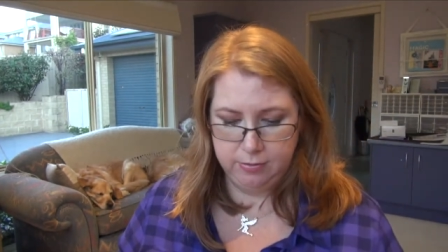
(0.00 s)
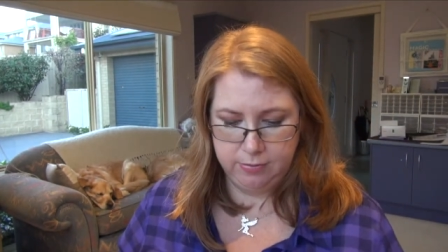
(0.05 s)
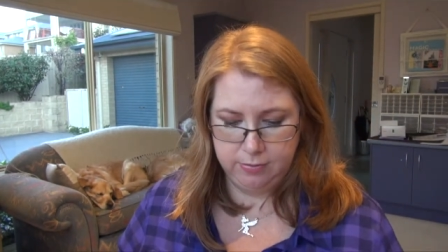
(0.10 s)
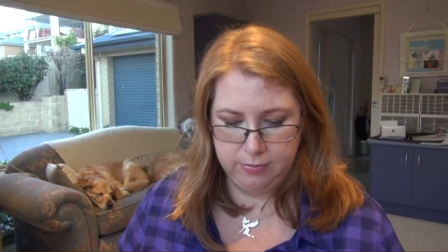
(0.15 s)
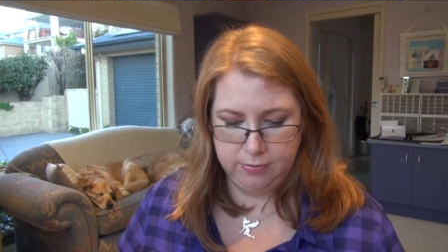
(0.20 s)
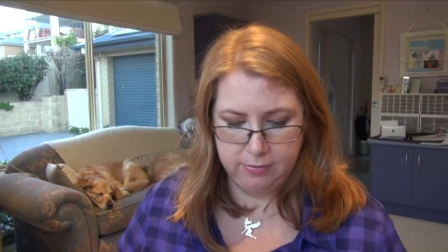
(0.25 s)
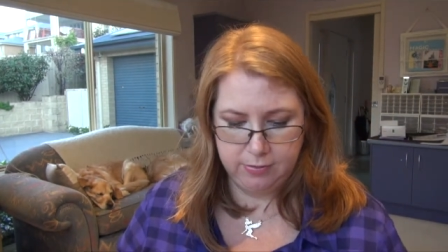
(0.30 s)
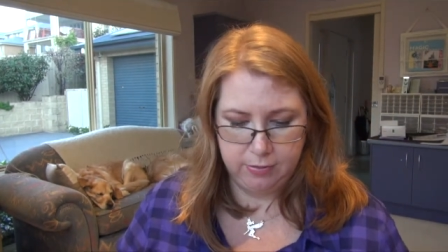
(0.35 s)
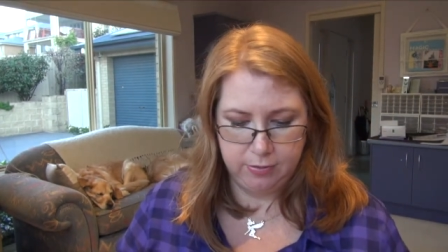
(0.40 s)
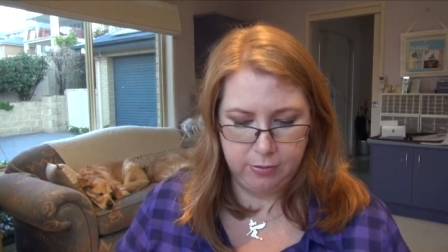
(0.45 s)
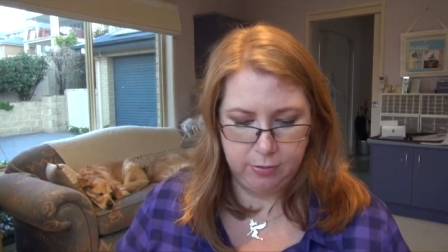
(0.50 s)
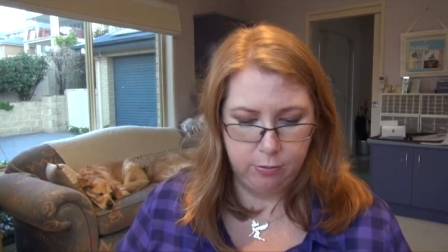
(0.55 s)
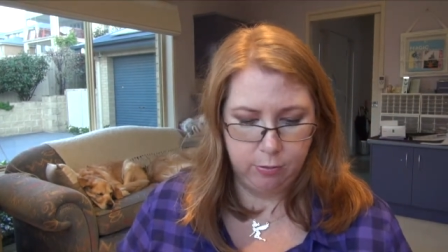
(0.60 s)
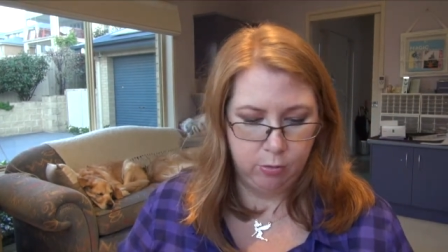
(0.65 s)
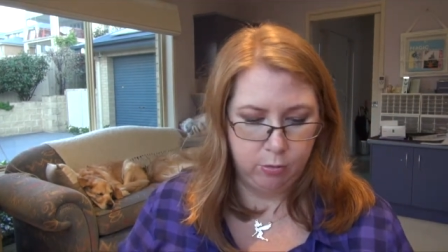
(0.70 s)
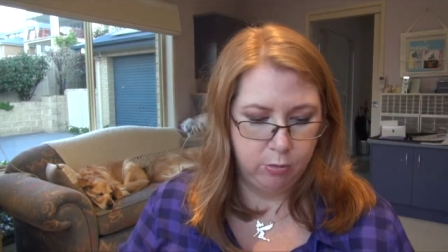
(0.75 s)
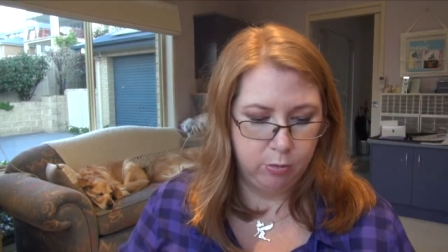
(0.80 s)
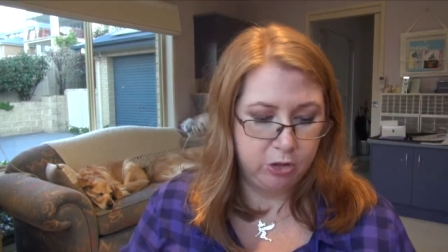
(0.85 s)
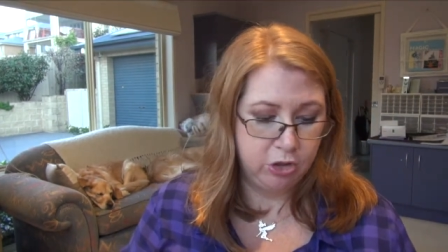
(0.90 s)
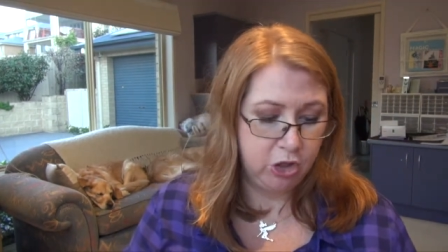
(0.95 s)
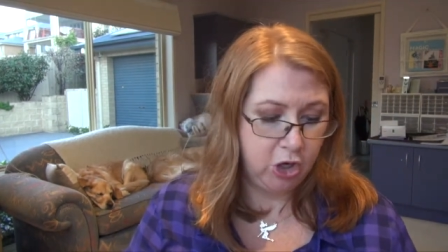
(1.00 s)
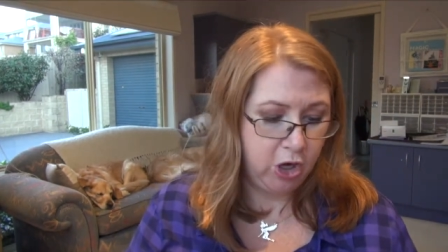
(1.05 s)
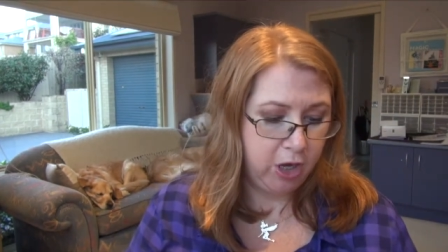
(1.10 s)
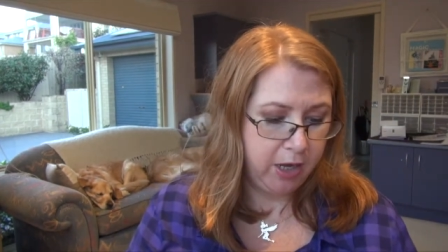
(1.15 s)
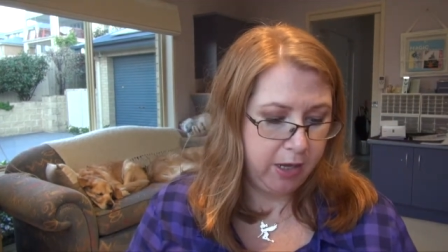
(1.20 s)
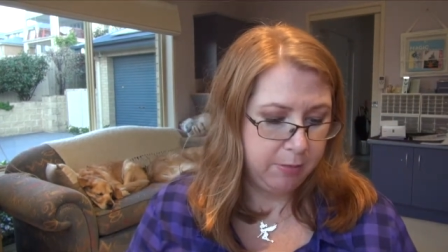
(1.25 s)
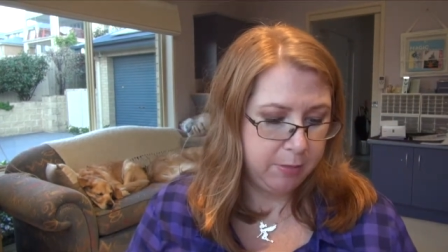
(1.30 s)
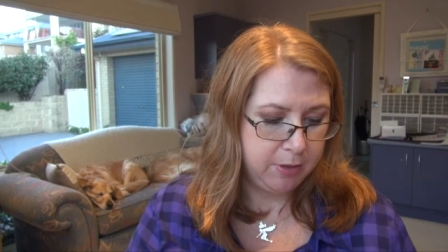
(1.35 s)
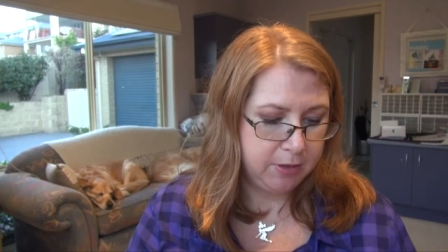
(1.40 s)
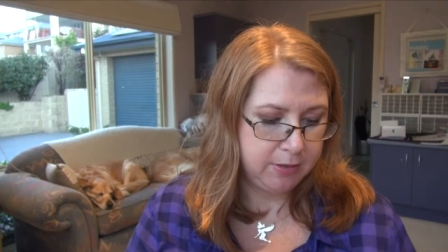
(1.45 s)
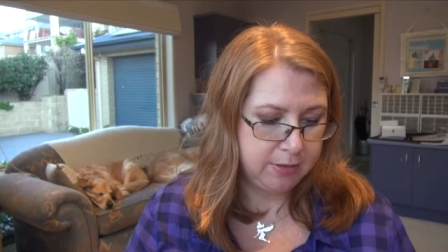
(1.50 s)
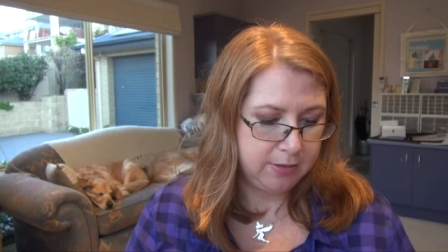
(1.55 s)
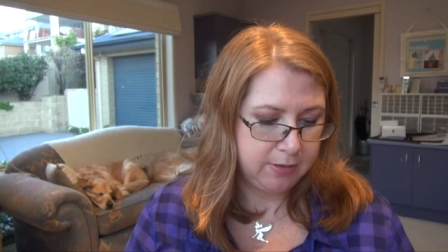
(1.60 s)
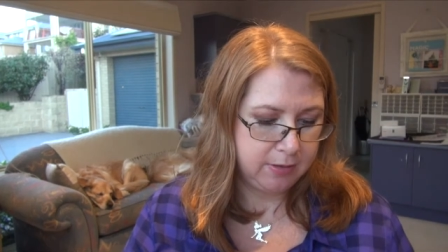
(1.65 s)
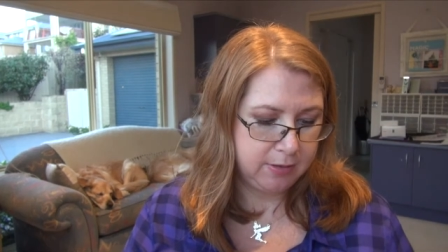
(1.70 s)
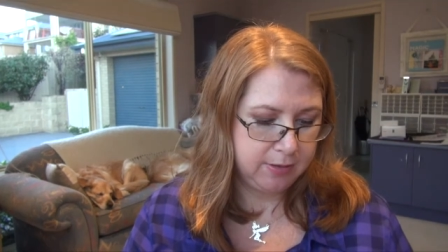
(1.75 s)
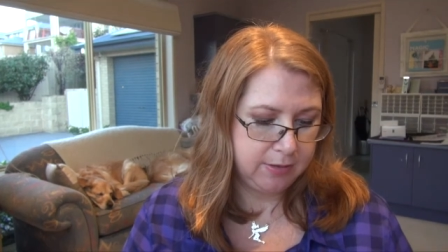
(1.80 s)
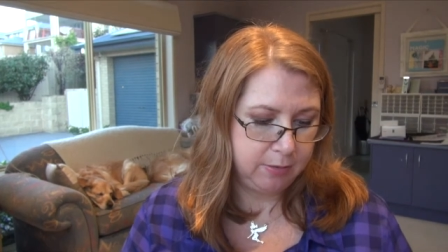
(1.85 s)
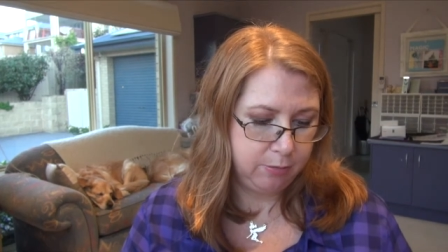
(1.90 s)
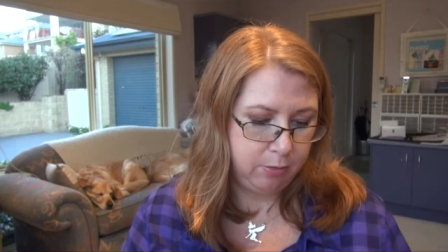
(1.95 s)
So, or retirements,
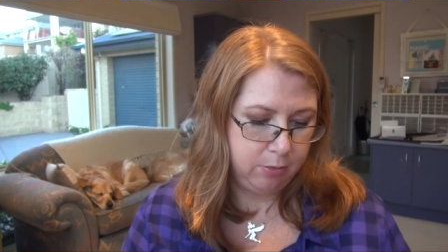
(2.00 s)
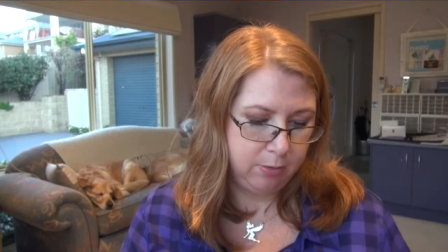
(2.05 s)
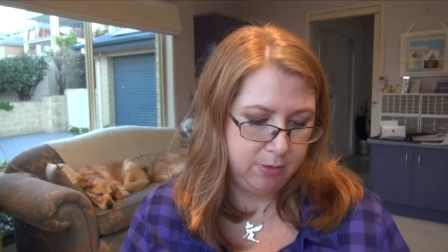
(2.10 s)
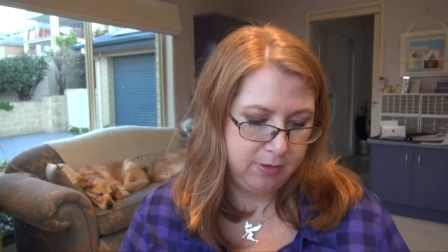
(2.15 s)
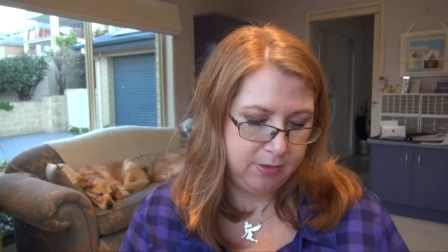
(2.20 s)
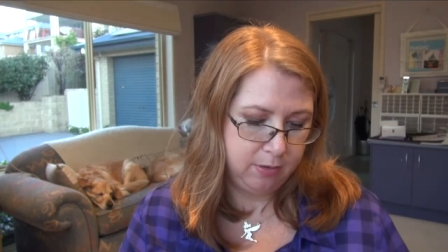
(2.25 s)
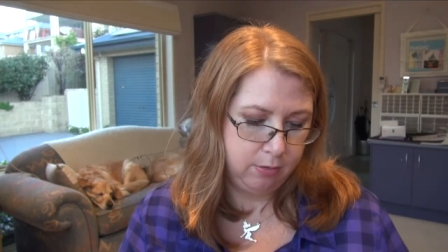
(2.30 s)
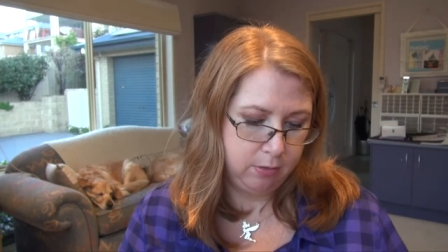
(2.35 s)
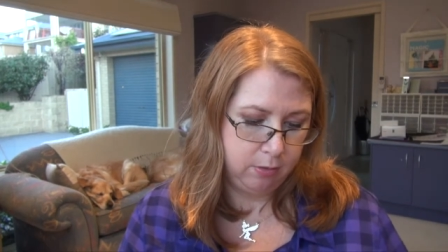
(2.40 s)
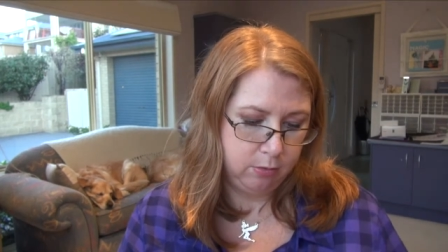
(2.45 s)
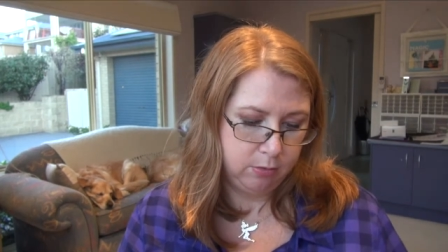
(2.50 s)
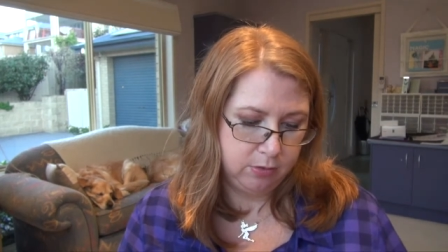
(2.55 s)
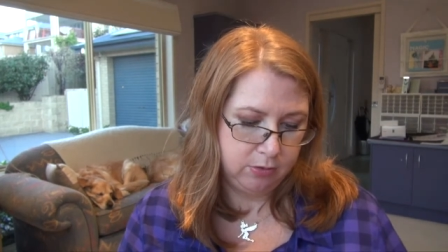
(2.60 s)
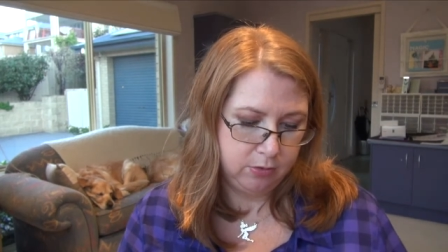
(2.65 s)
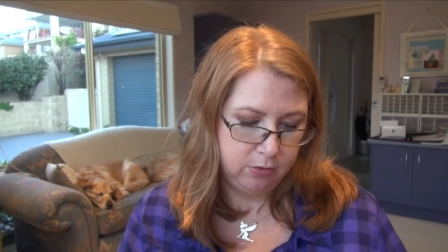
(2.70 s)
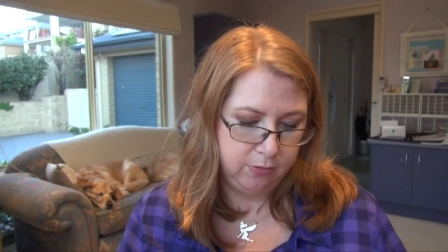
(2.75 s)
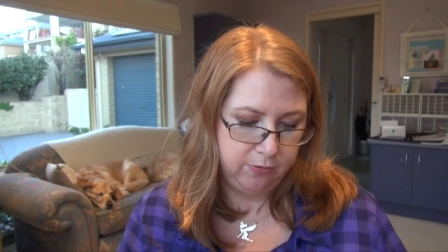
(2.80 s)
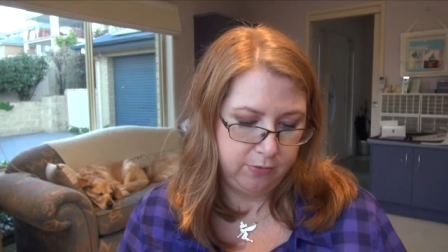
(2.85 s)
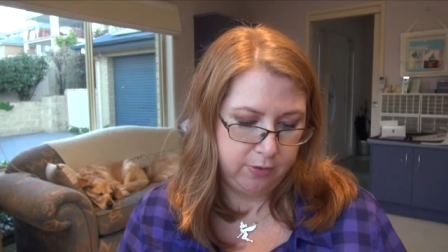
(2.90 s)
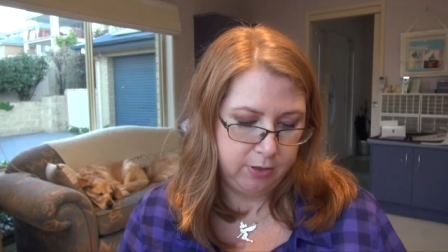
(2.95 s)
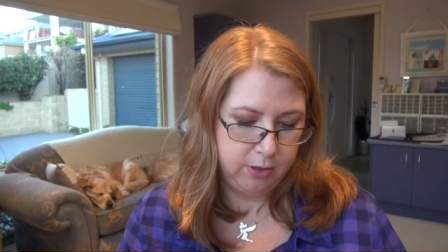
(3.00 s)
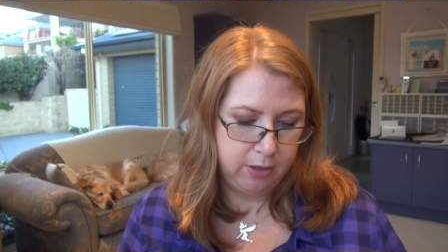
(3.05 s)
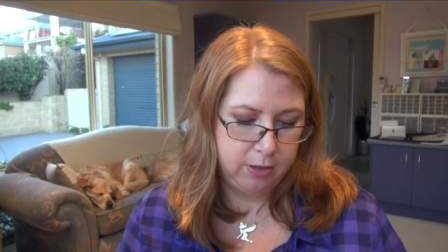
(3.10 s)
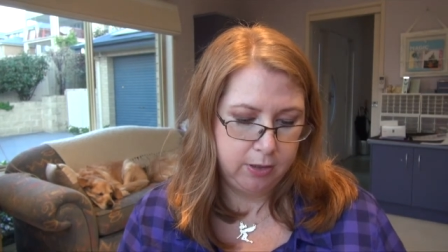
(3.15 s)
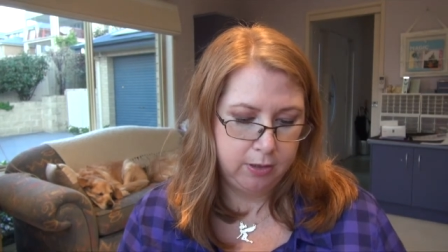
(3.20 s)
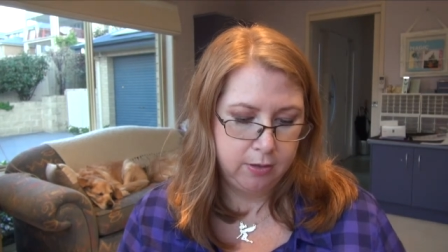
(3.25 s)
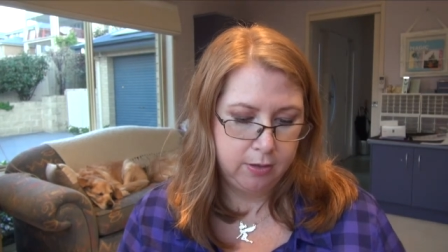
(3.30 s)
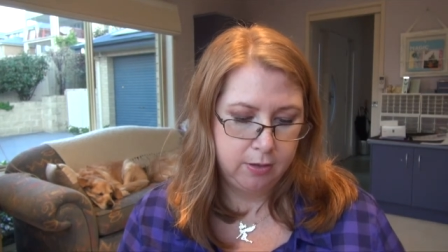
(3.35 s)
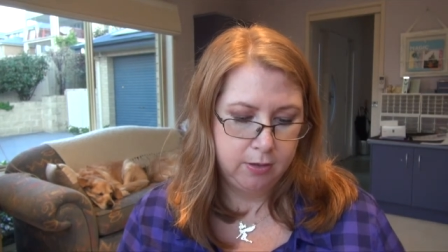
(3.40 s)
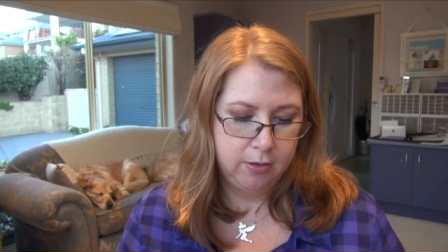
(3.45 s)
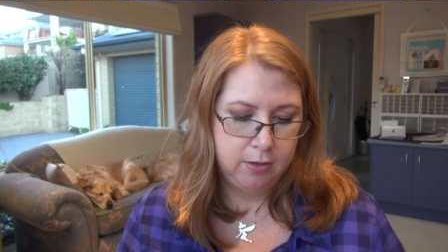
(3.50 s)
because they're probably so old it's not funny.